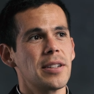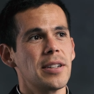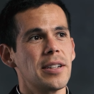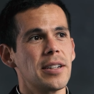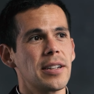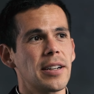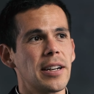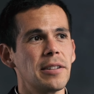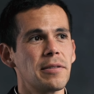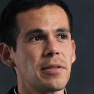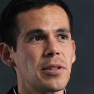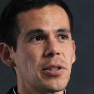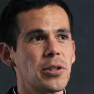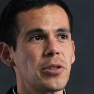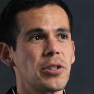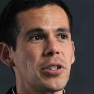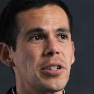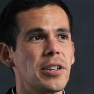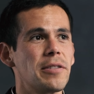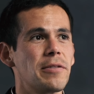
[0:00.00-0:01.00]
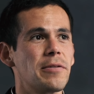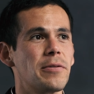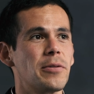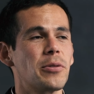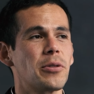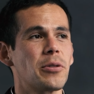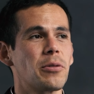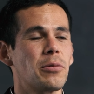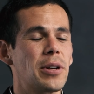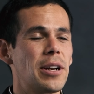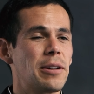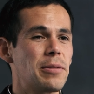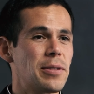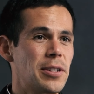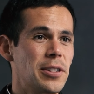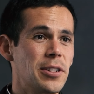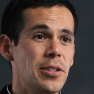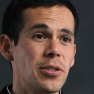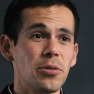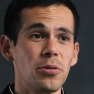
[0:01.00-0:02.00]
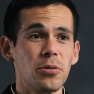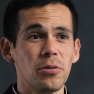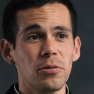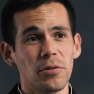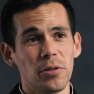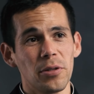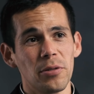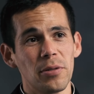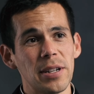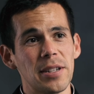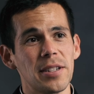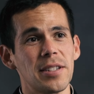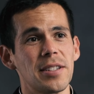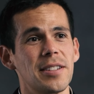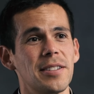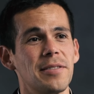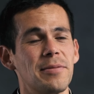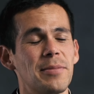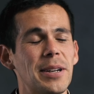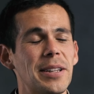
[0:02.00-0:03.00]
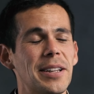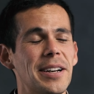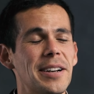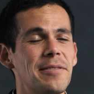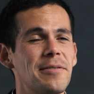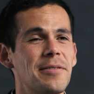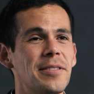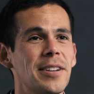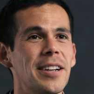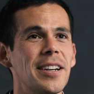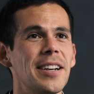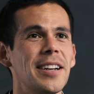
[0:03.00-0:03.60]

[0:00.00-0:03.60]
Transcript: kind of searching for what I was going to do for the rest of my life.